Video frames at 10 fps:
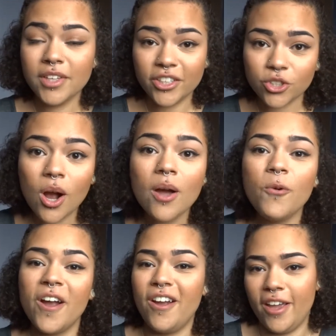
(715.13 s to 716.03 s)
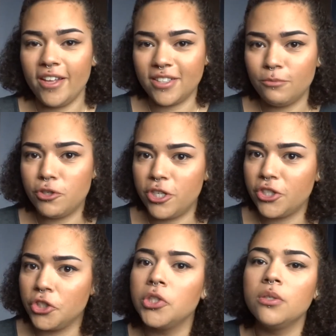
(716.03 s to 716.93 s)
Try wearing it in some
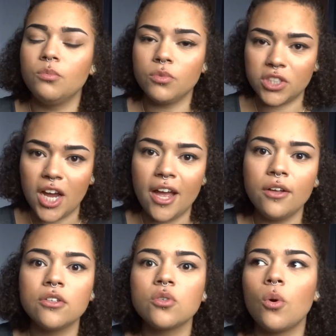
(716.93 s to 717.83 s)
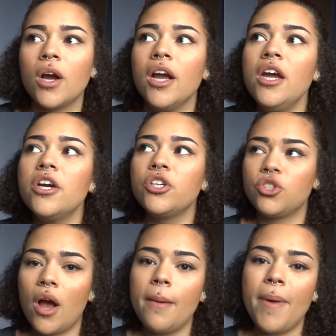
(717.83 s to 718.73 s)
traditional styles, or
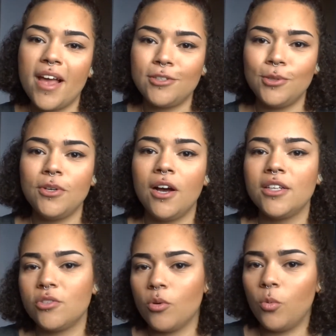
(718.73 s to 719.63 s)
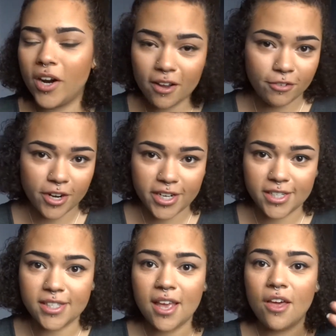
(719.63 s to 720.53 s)
try Bantu knots, or whatever it is